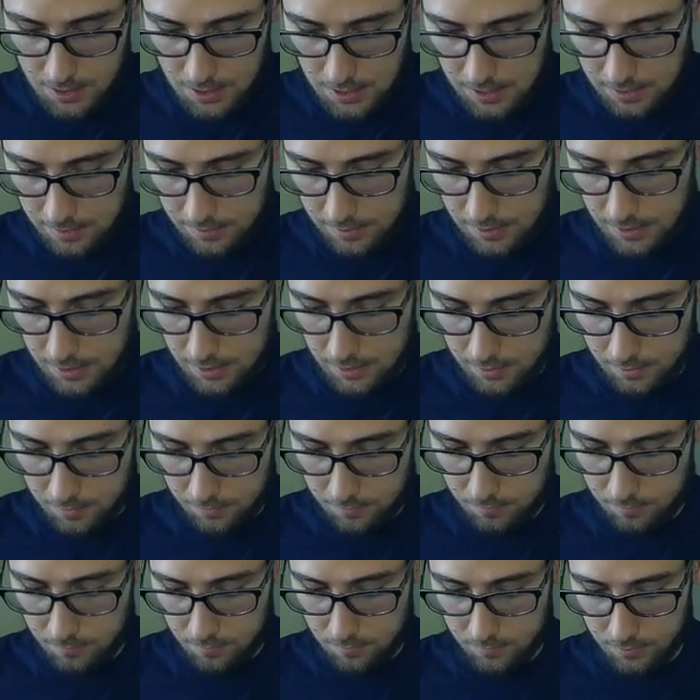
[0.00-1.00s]
And then
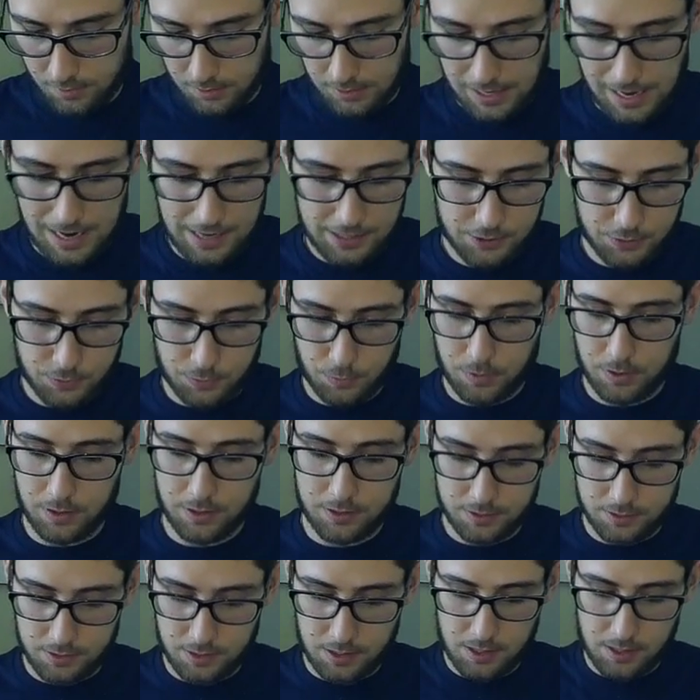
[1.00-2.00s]
the last one
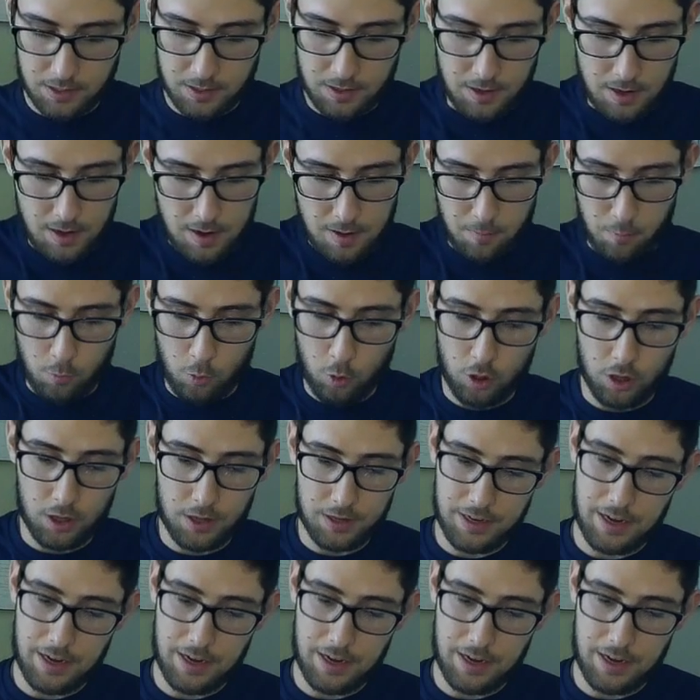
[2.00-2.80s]
is the mullet.